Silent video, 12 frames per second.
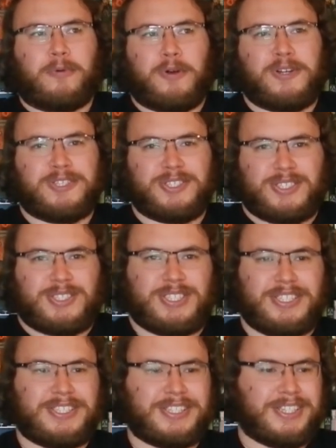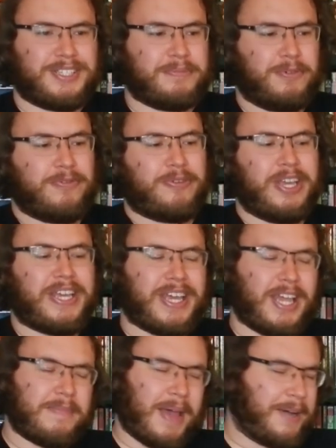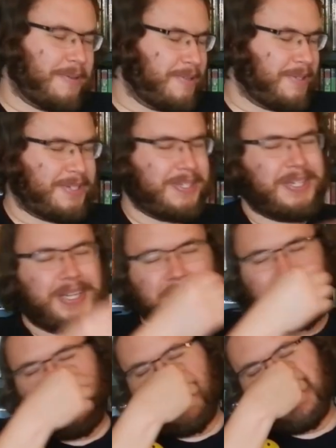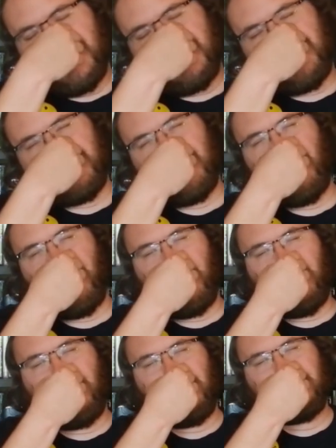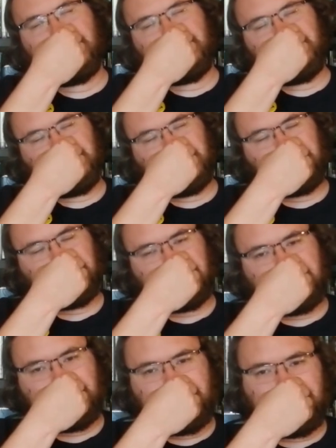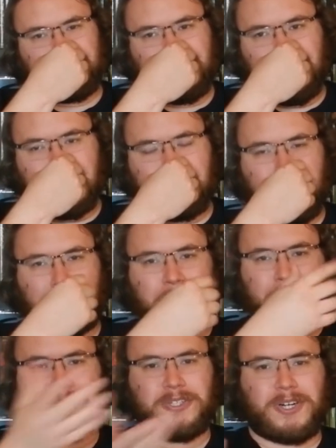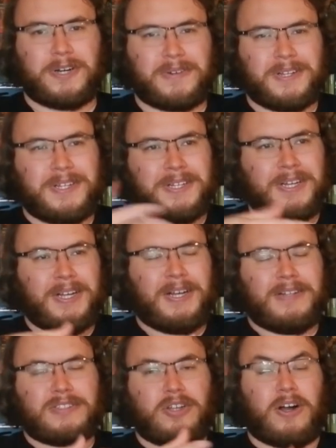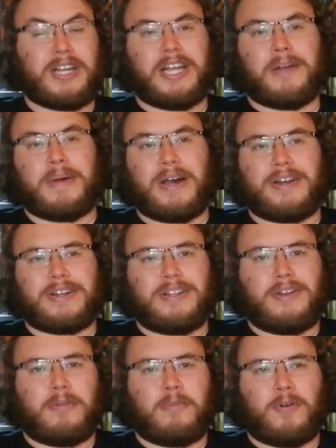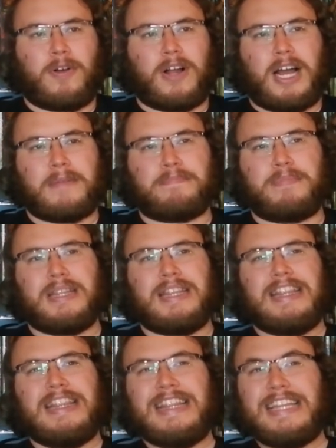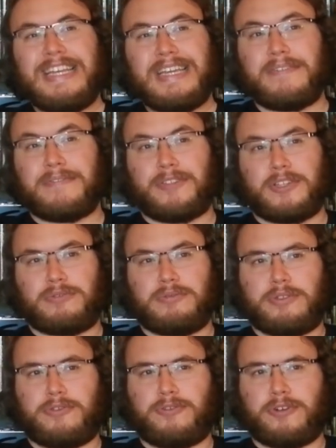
worse since this movie came out. So people started talking about it a little more. I believe this was